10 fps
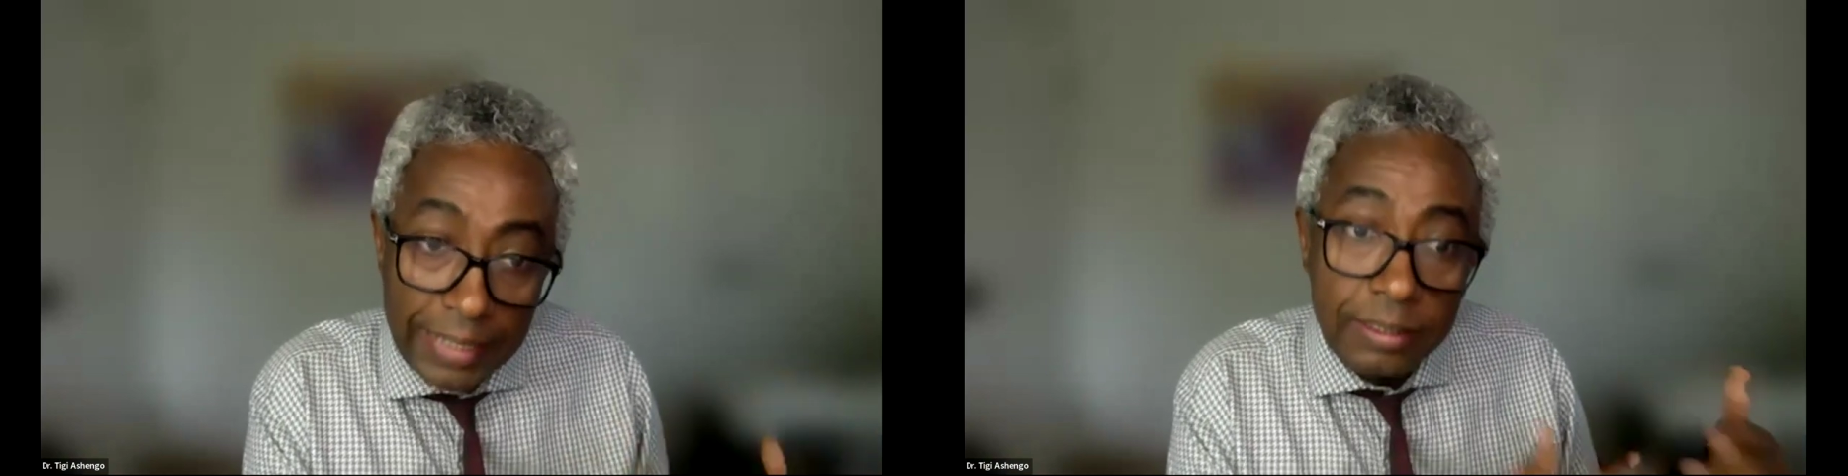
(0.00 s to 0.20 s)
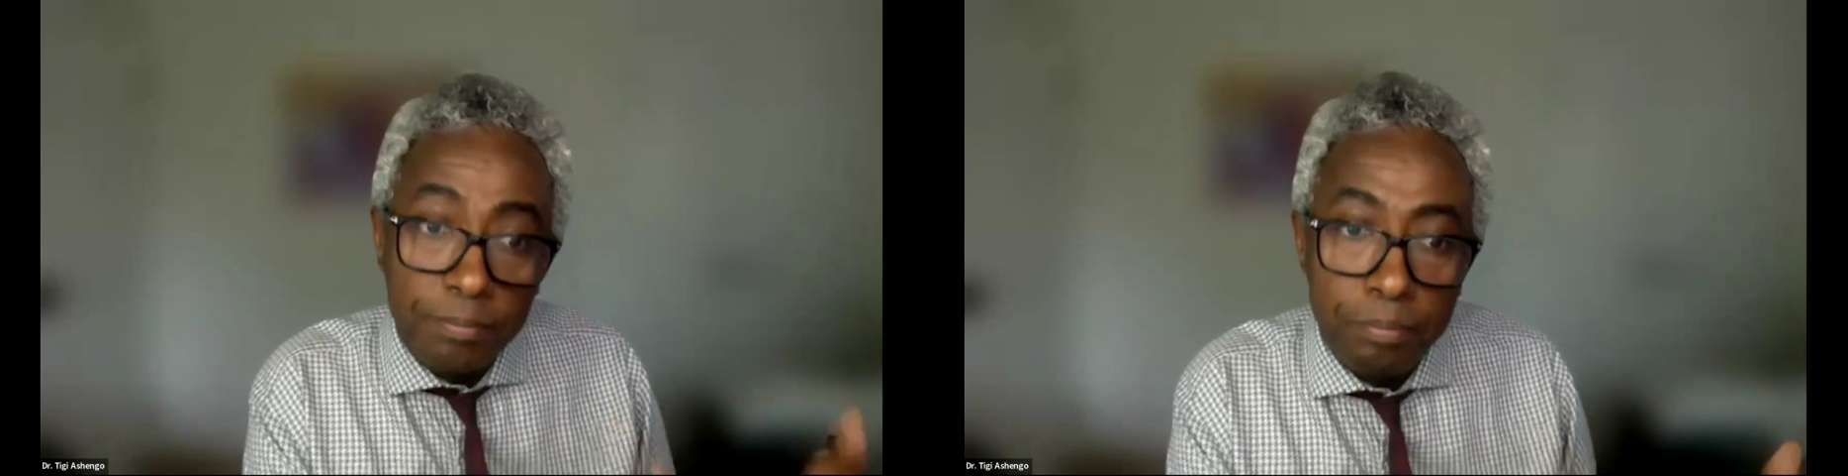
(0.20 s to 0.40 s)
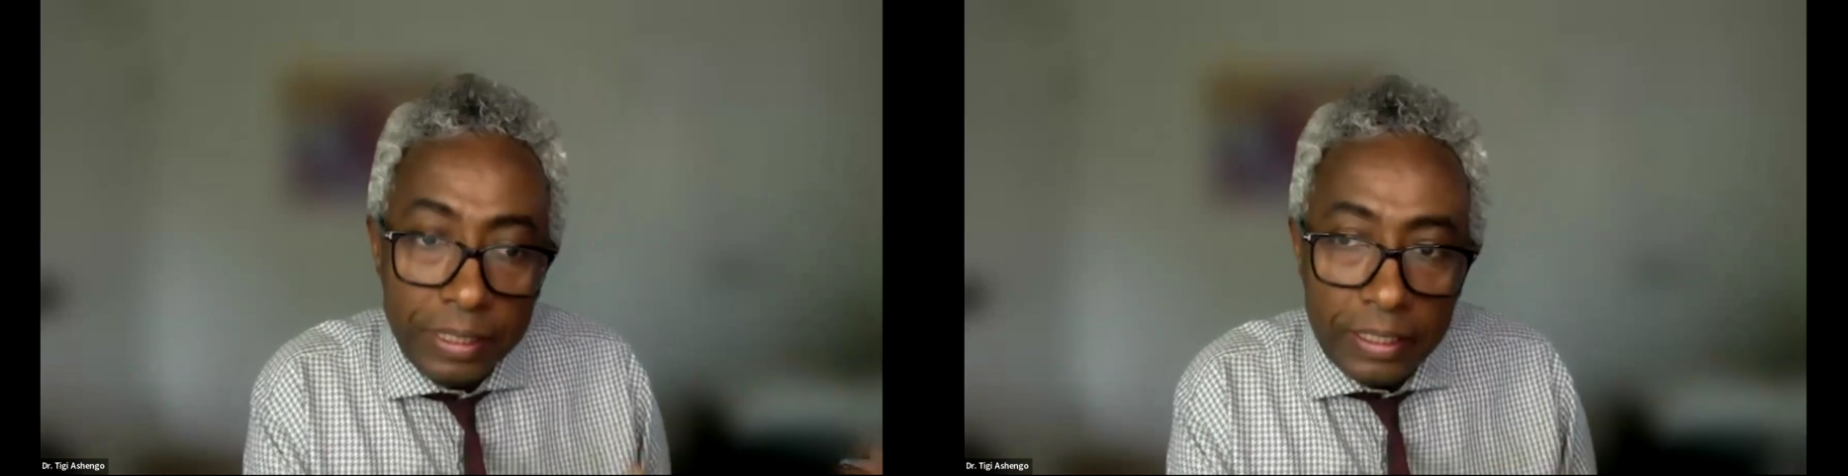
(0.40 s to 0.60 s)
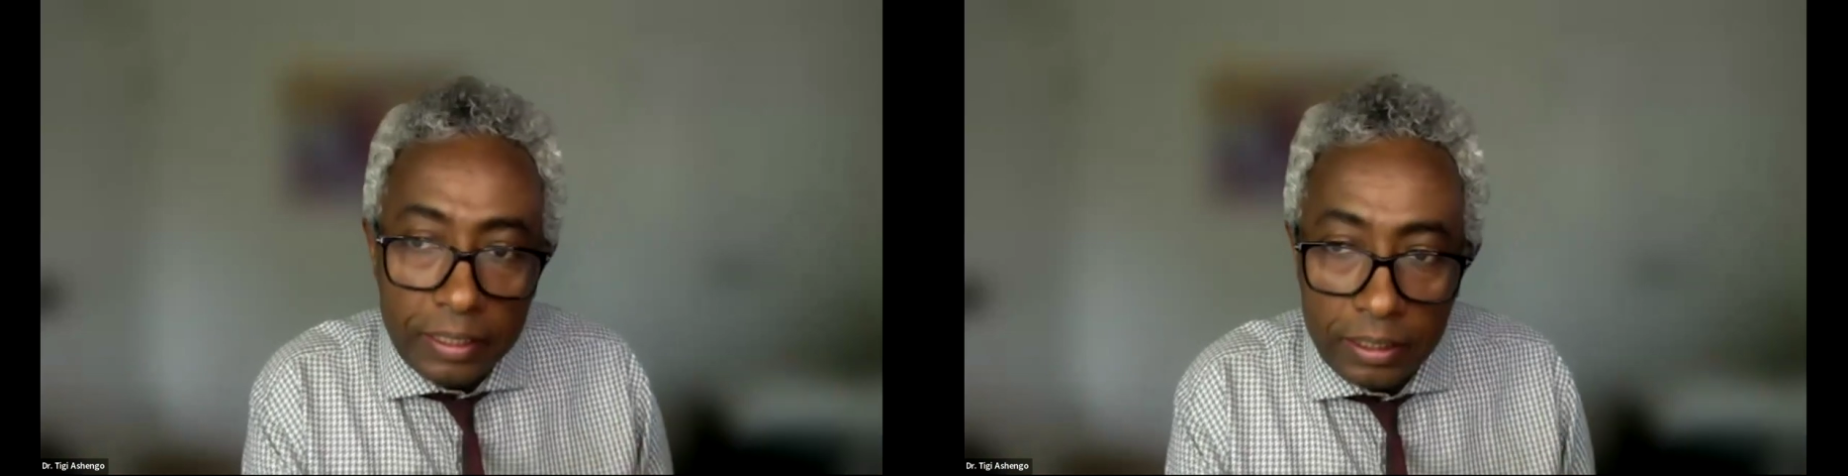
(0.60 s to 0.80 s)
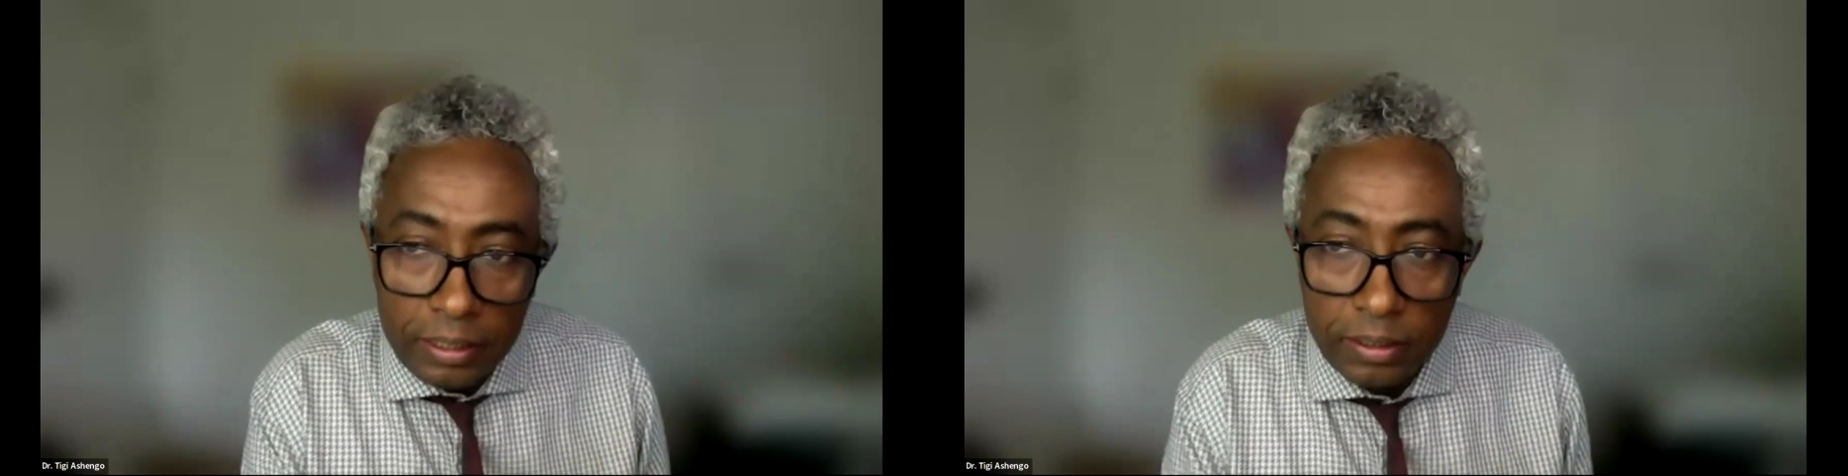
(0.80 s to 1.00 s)
at the
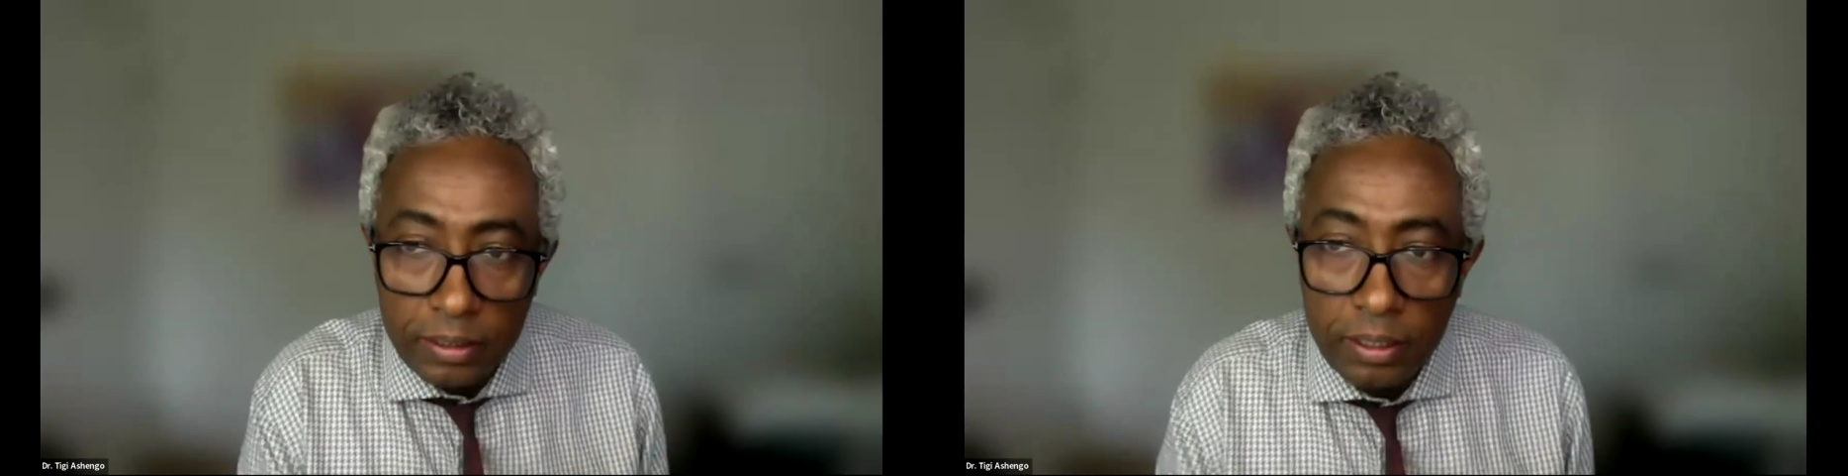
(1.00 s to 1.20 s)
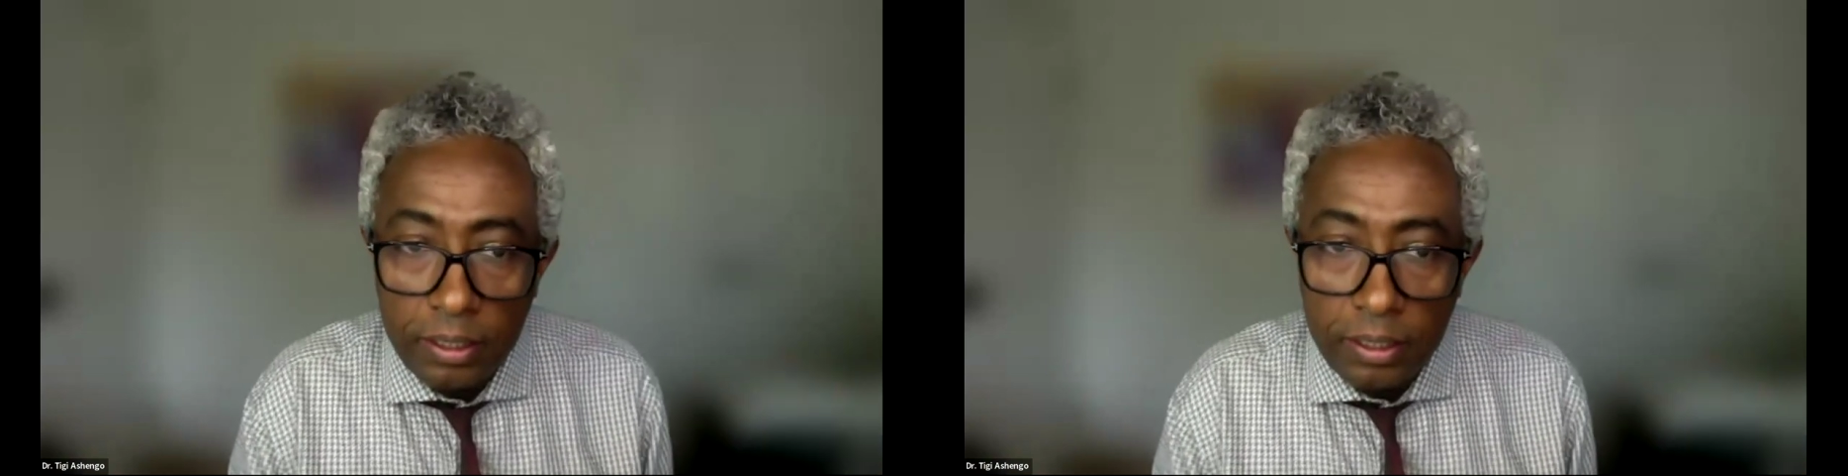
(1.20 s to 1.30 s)
beginning